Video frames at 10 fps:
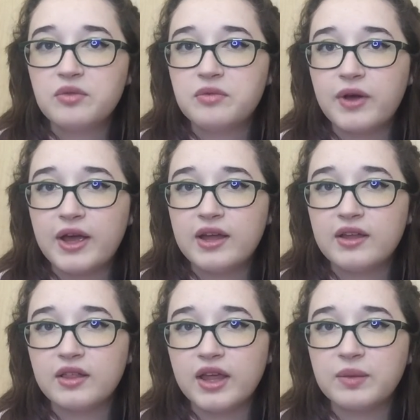
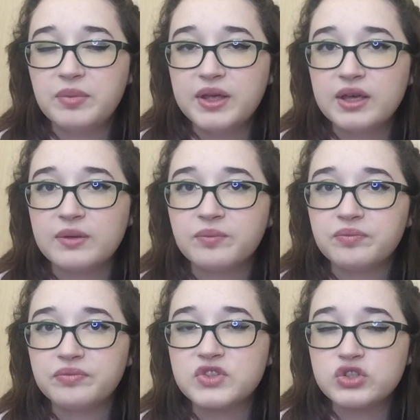via like being
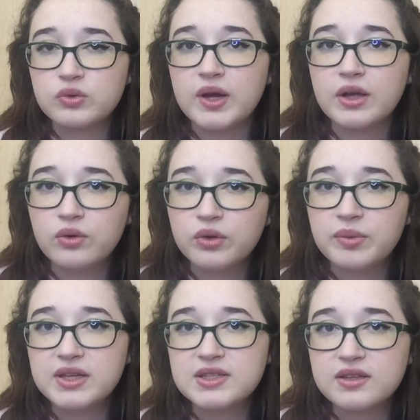strangled
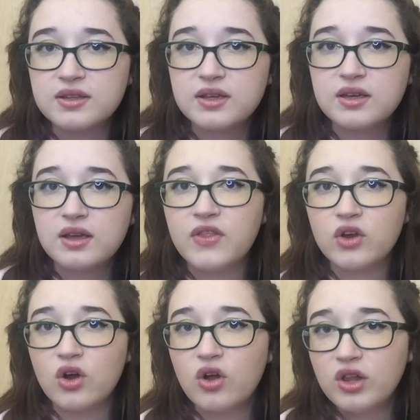basically, and
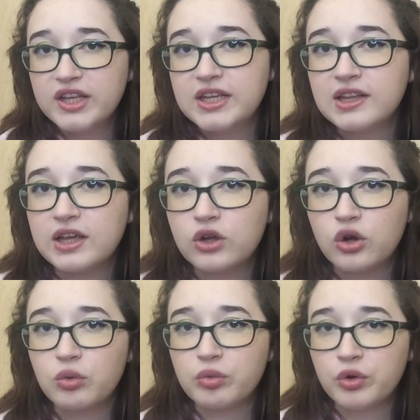they're all in like
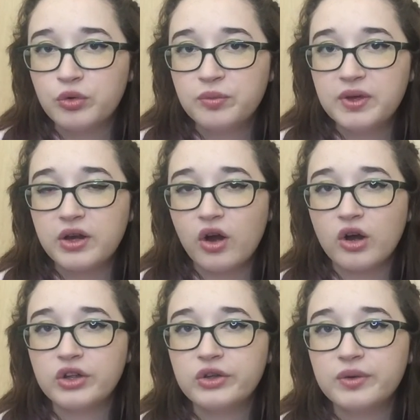her room and
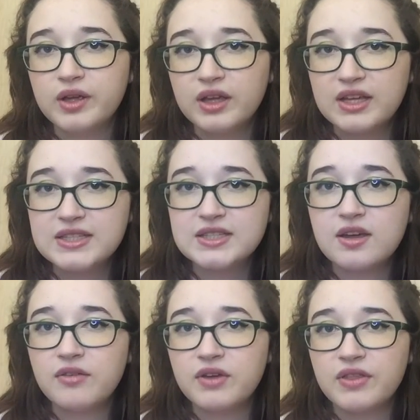arguing and
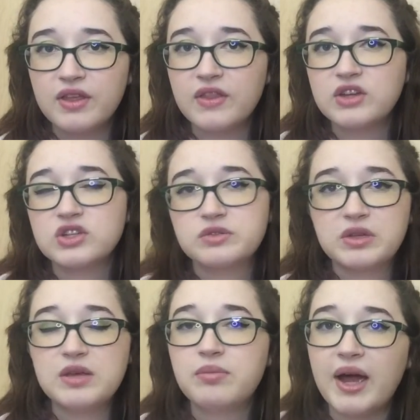stuff, and then they just
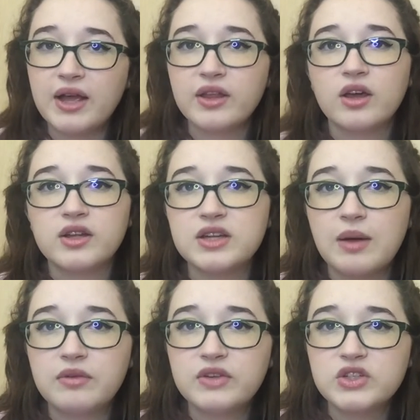keep piling on
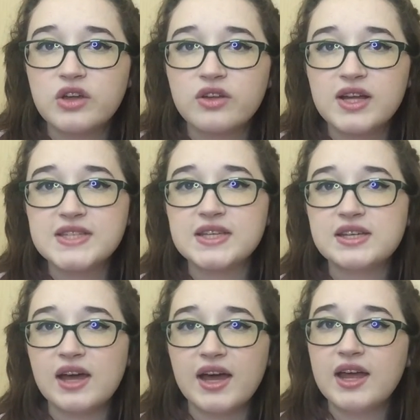top of each other as they
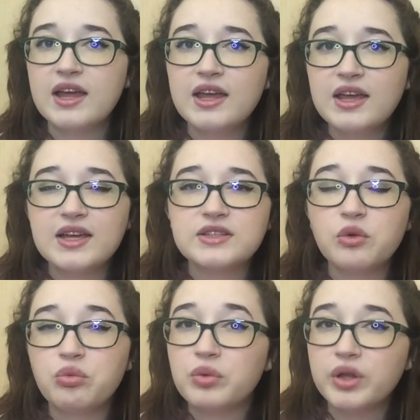die. It's
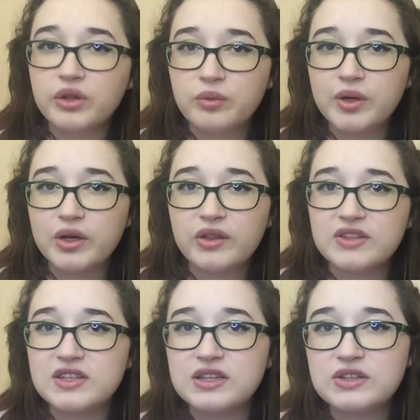a really weird
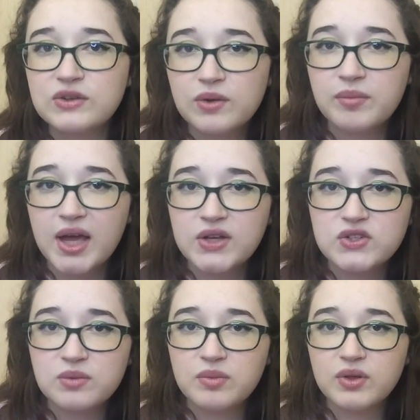scene to
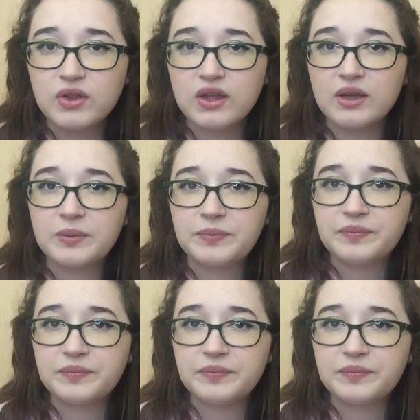imagine, but like